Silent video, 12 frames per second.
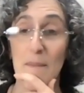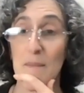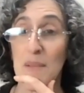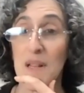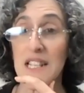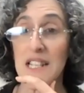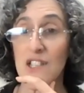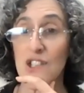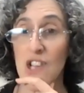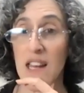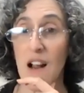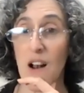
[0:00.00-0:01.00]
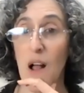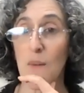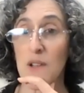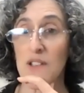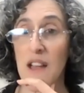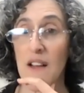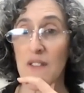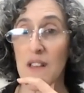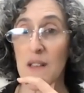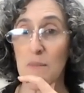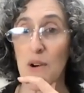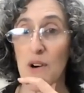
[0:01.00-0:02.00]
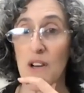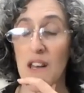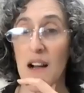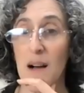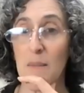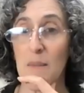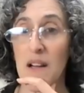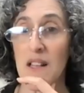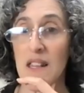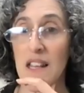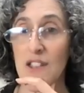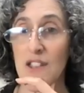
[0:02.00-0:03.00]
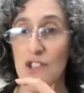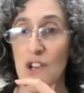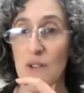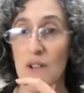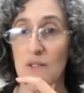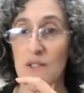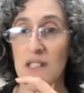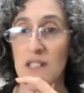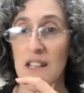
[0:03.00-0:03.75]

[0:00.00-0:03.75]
please check it out. I will definitely put a link in the show notes.